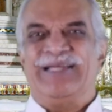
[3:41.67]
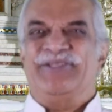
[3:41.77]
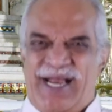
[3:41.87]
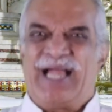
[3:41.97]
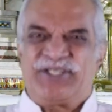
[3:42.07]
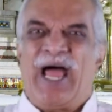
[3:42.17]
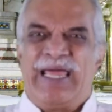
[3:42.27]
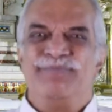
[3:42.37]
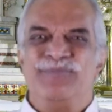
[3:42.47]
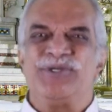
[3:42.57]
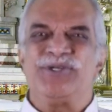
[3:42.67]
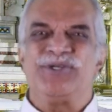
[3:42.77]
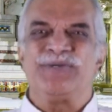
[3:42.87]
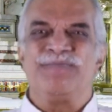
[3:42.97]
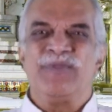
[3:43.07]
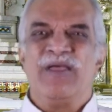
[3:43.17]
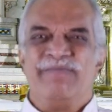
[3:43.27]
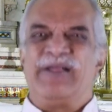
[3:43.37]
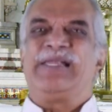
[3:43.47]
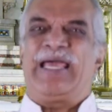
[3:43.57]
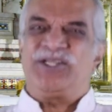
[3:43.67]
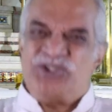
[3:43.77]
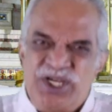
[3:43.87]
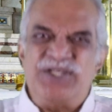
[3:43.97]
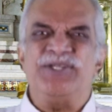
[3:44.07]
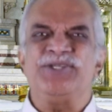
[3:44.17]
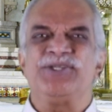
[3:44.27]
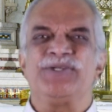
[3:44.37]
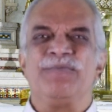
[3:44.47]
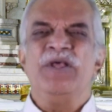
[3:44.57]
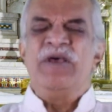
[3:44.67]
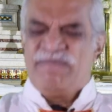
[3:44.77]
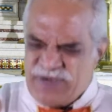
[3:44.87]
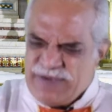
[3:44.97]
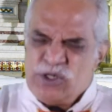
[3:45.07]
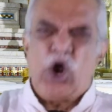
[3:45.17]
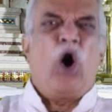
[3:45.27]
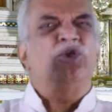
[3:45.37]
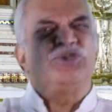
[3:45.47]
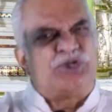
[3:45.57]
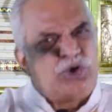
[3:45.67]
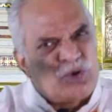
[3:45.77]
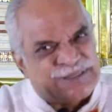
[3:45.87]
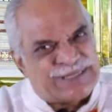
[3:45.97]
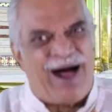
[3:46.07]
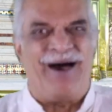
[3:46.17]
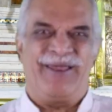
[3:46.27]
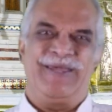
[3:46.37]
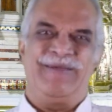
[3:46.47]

There are times when, like Jesus, we will also die.